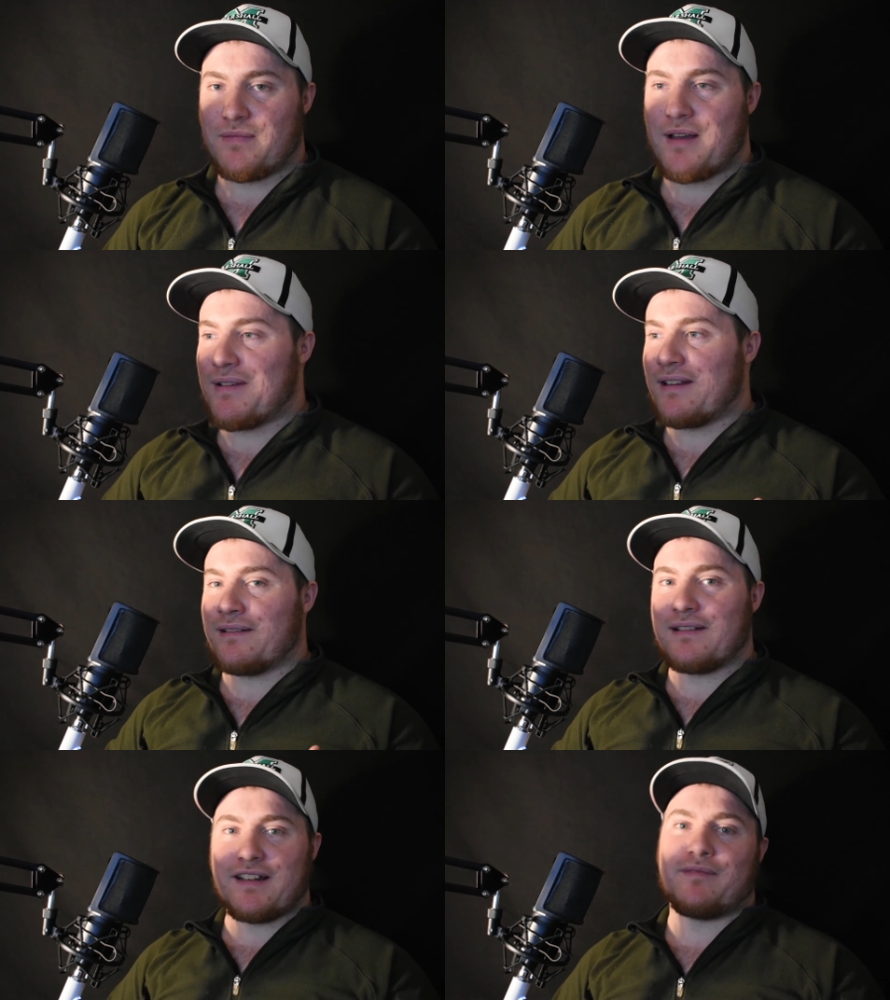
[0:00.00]
I mean,
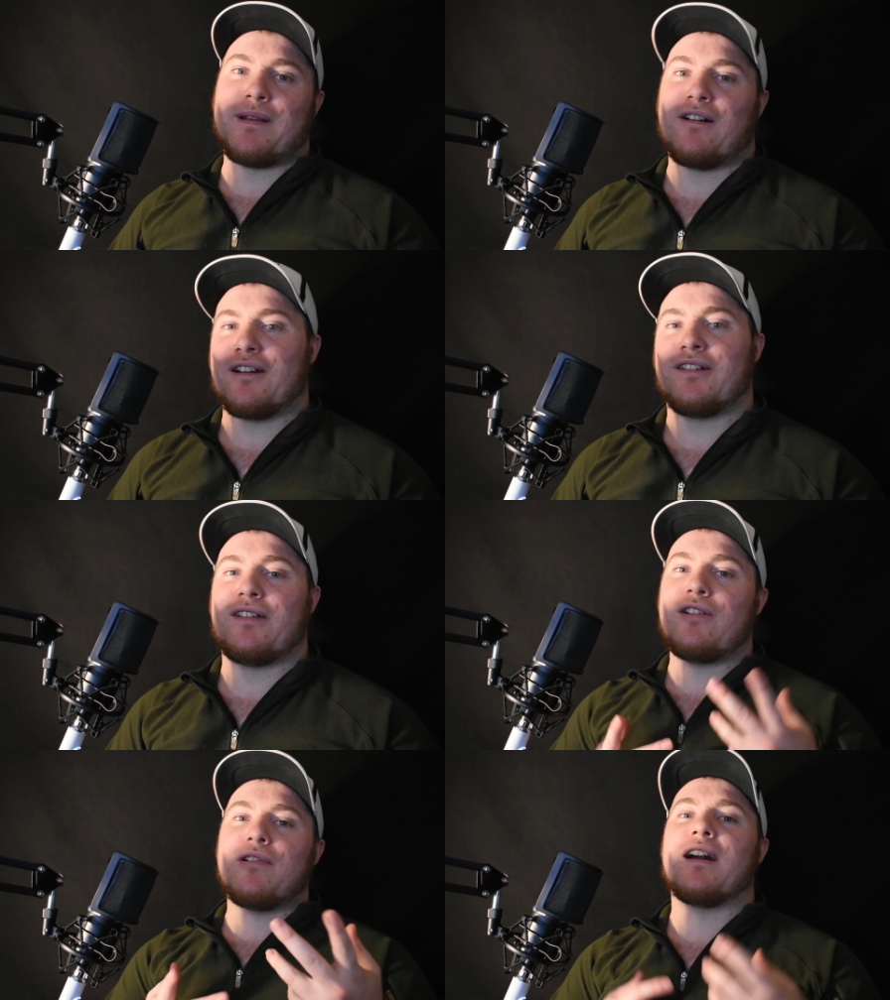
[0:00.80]
let's be honest.
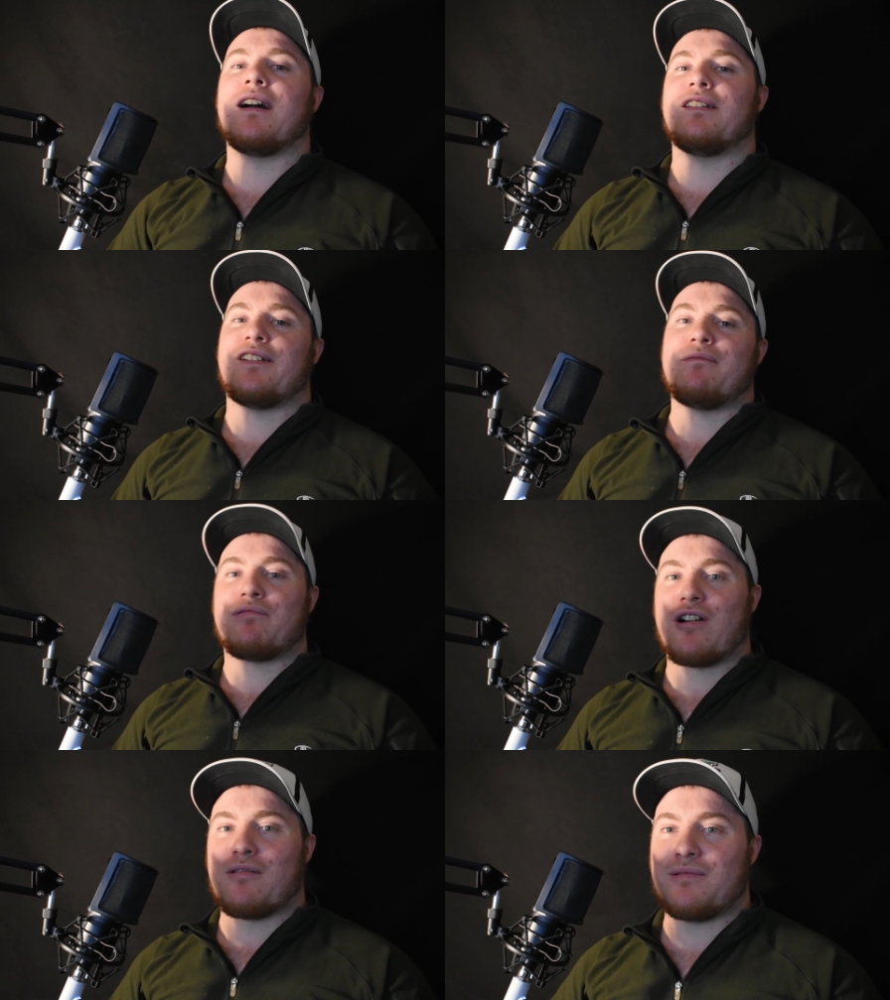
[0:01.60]
You guys have
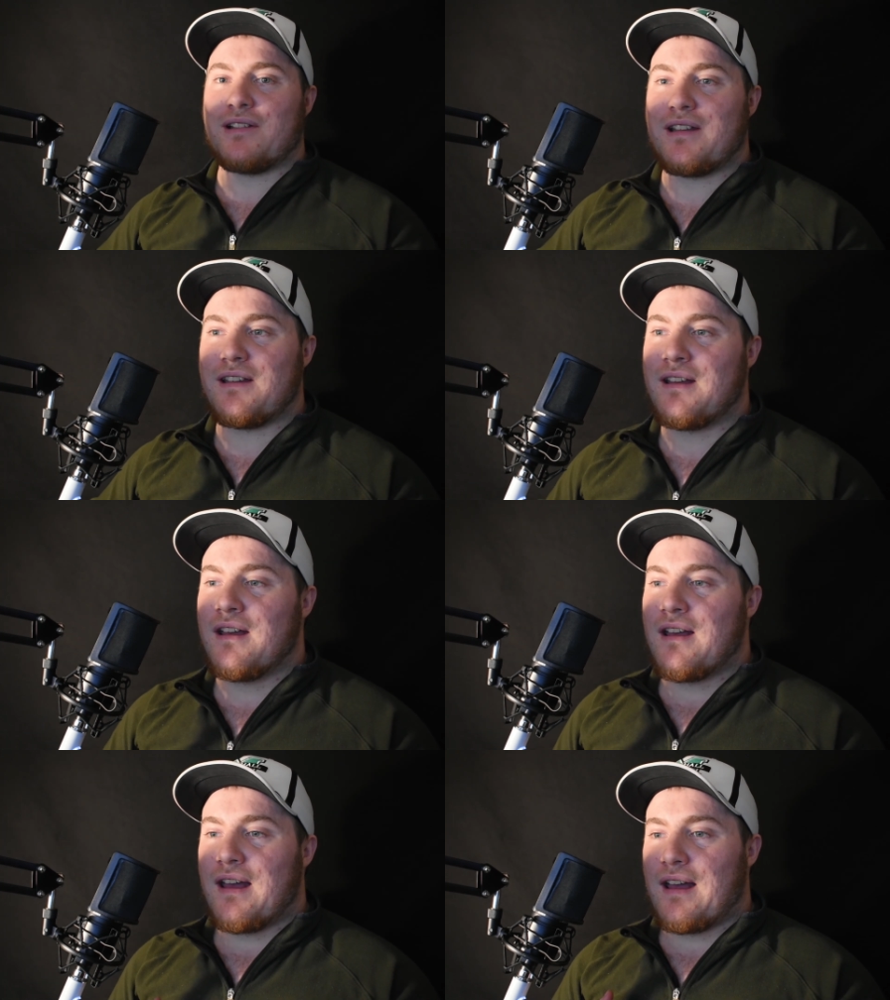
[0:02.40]
probably
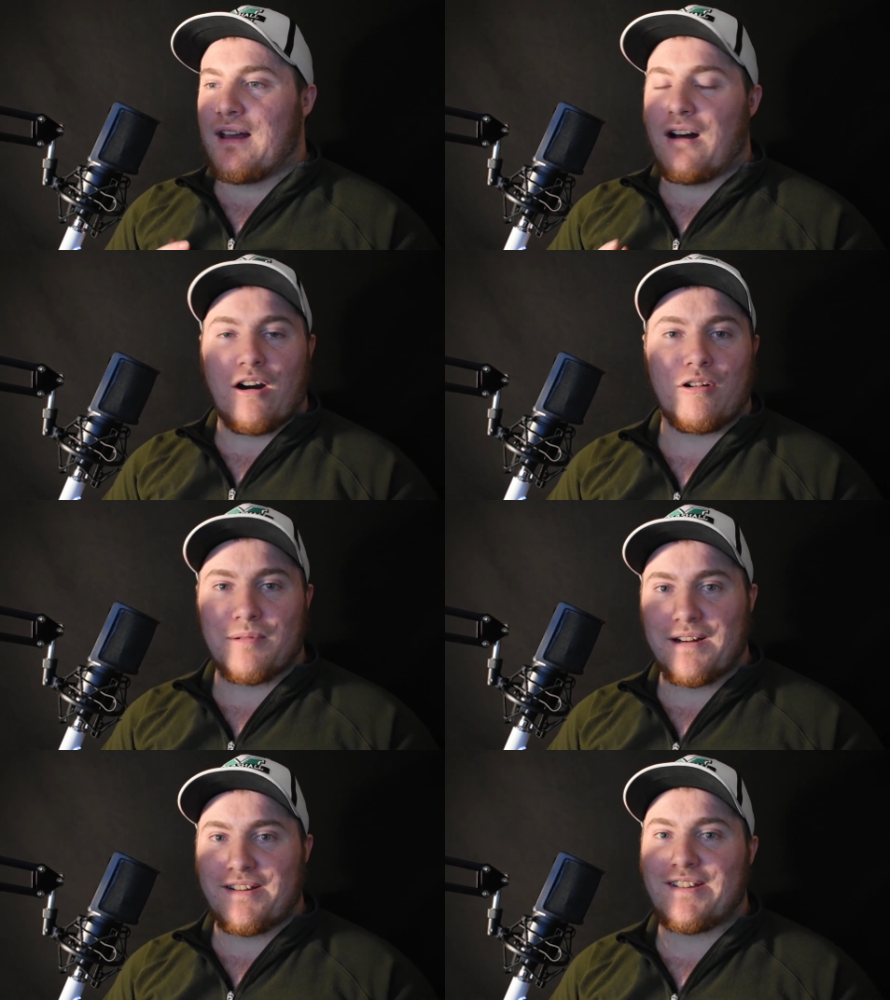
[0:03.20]

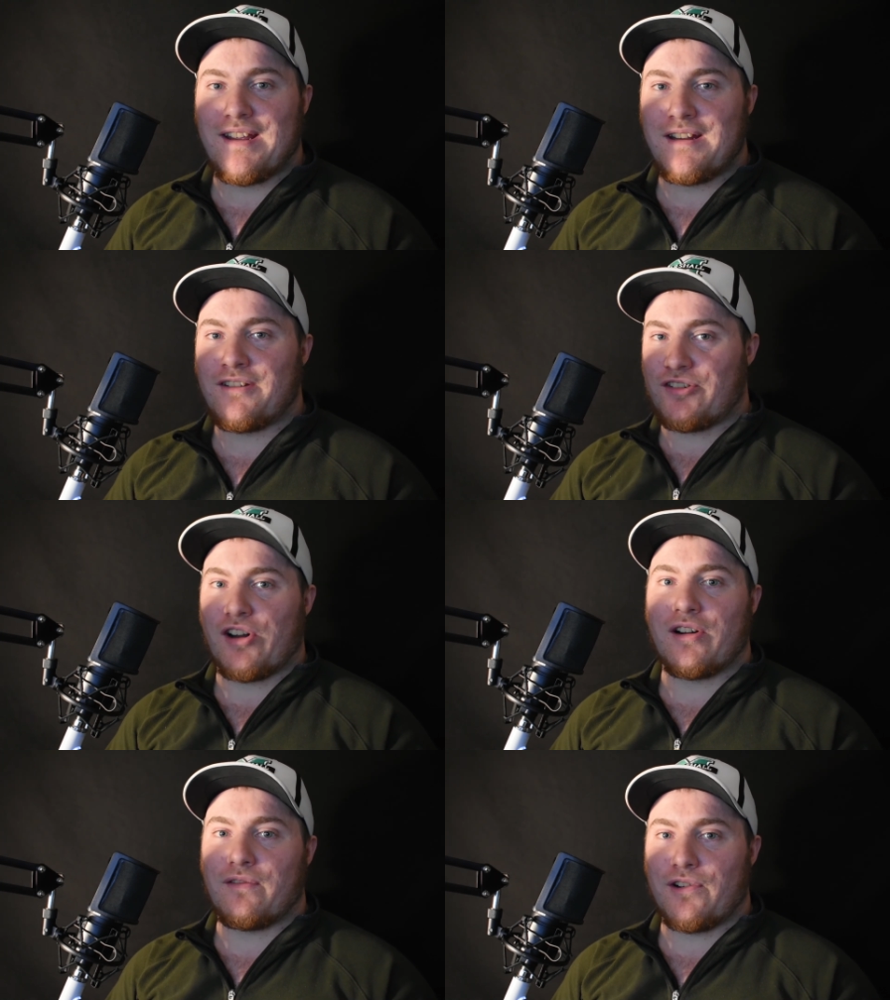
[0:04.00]
already seen
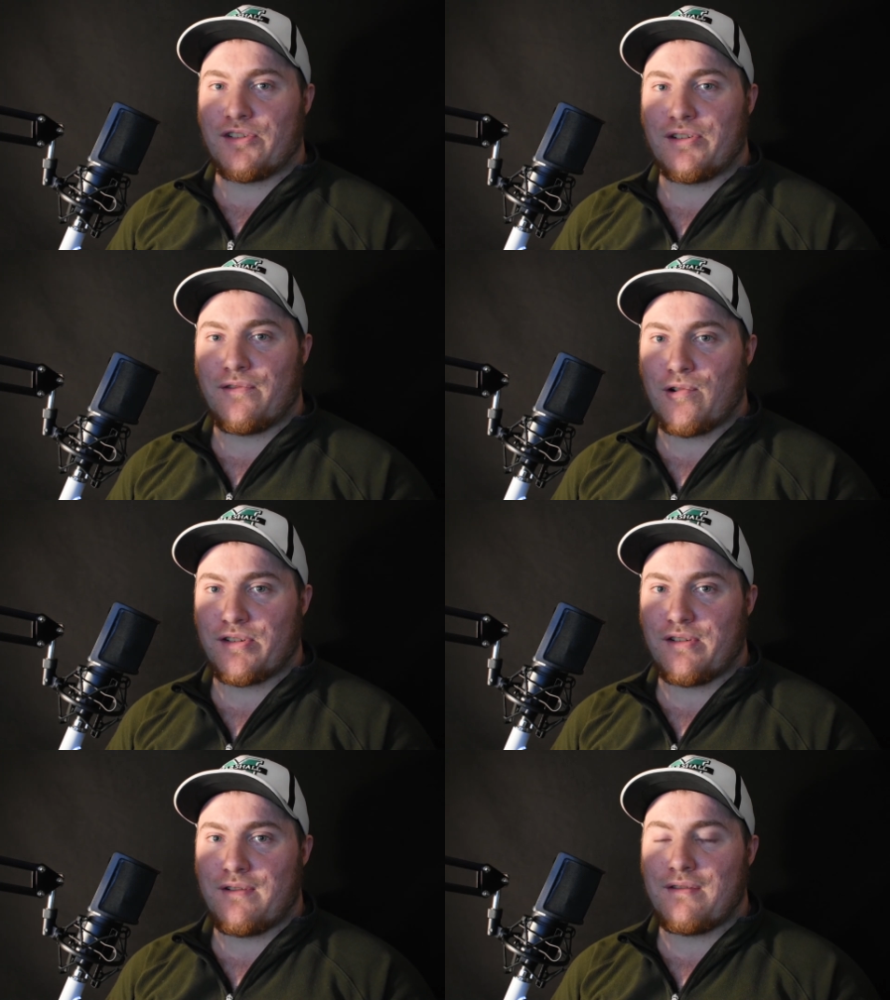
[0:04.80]
Star vs. the
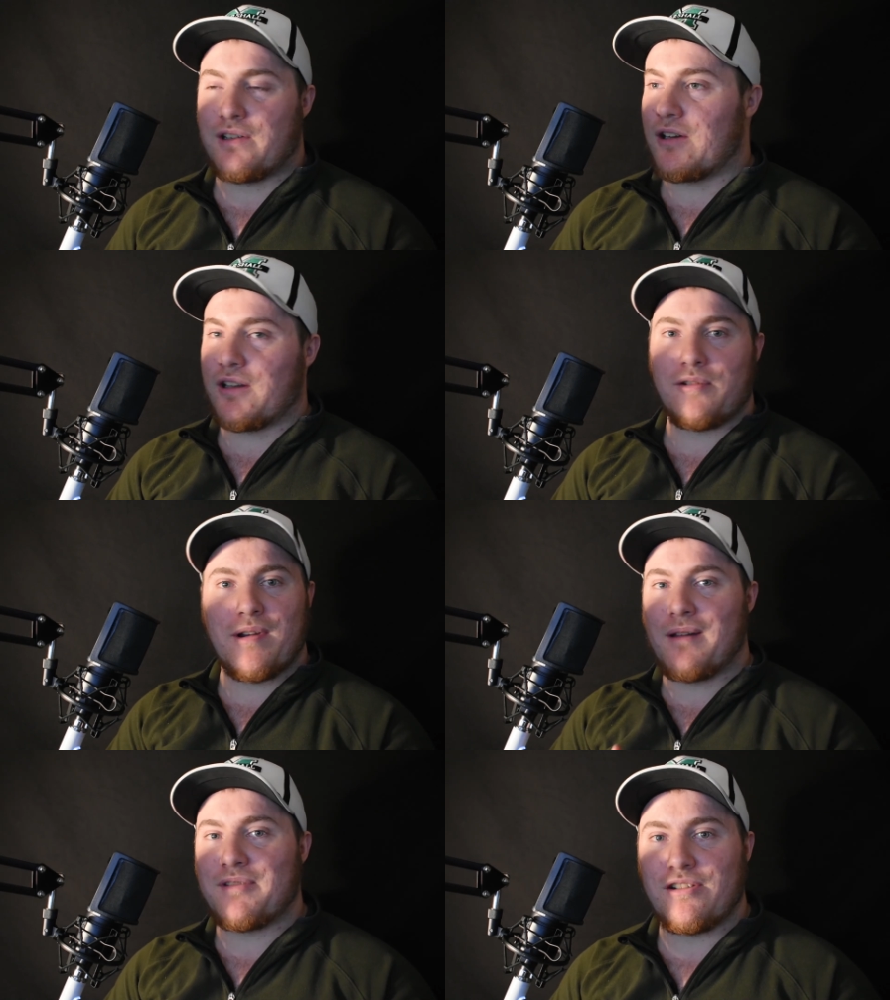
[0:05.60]
Forces of Evil all the
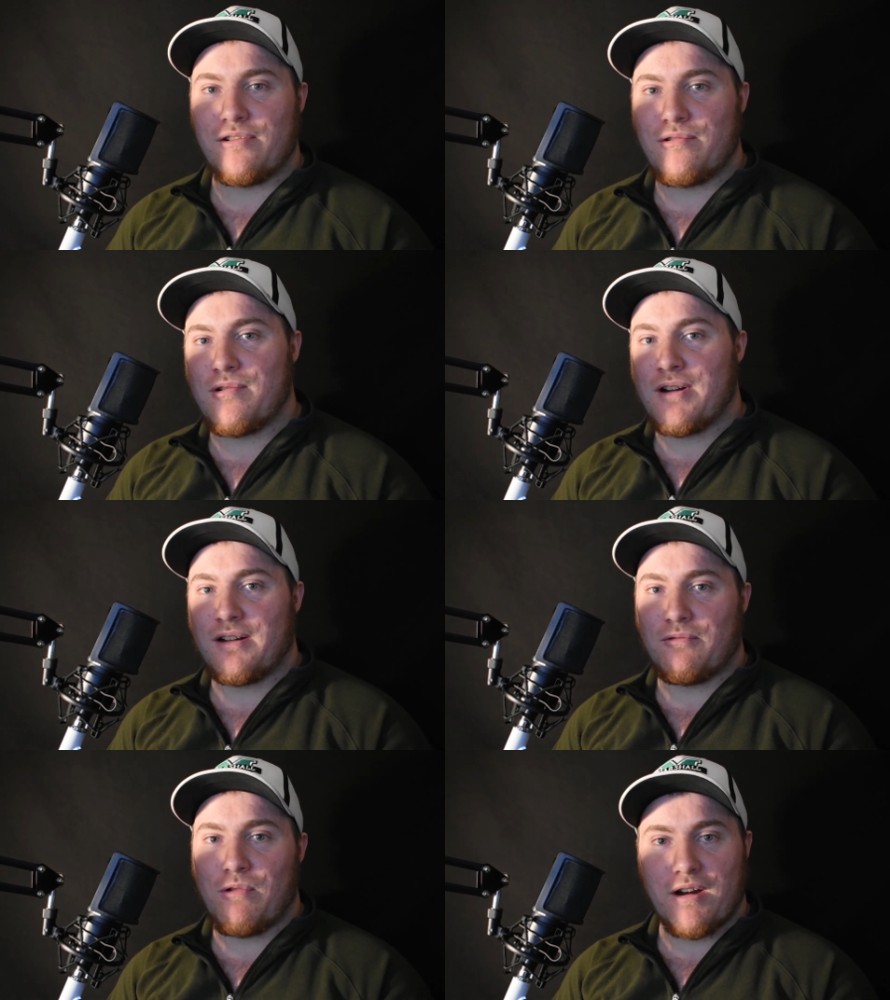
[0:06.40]
way up to
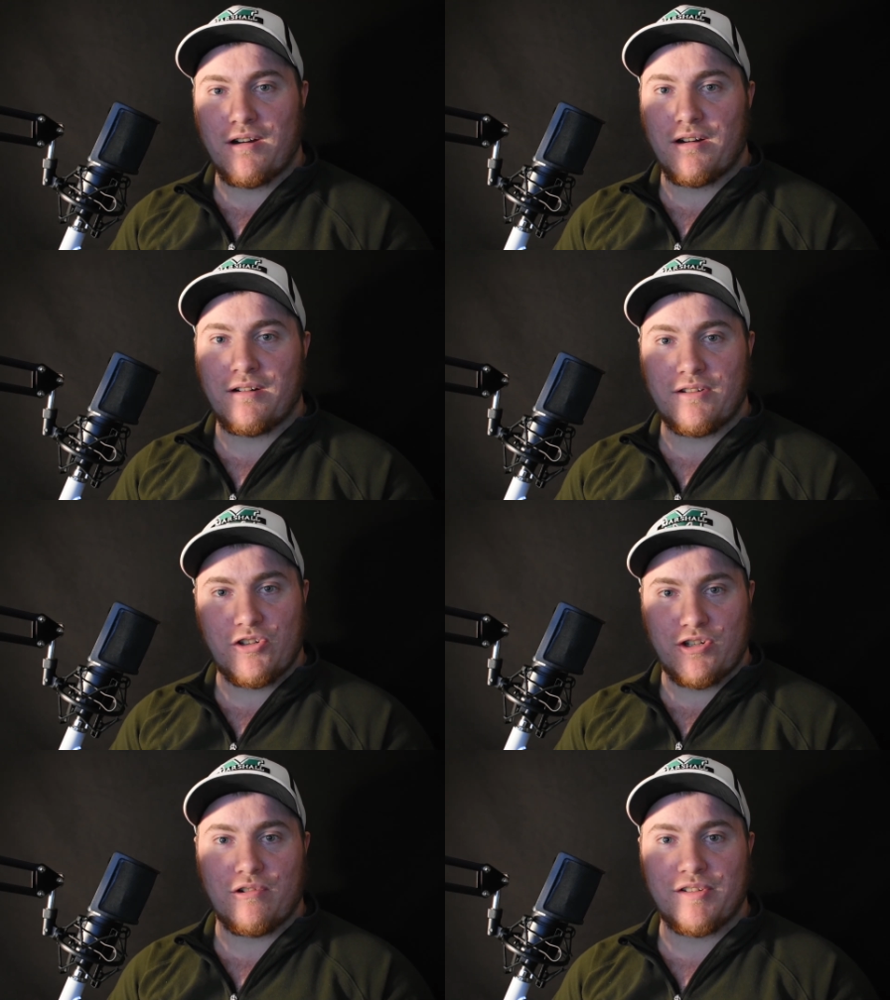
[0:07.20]
where the
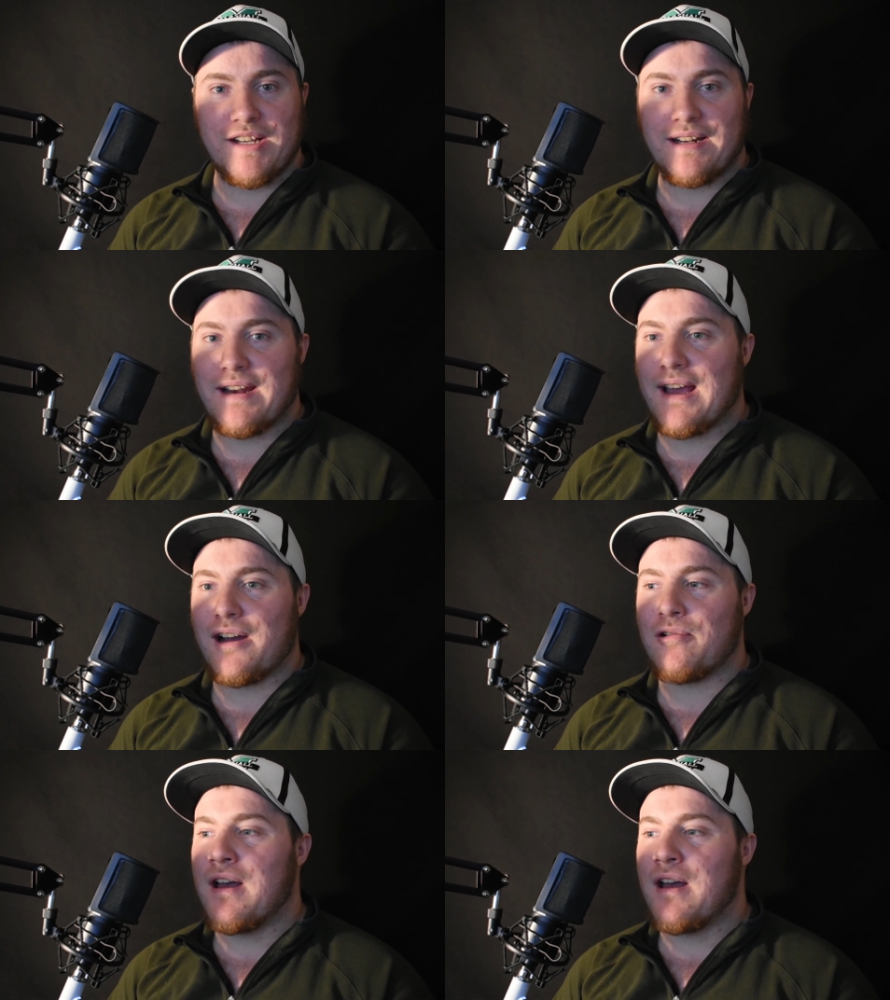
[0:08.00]
show is at now.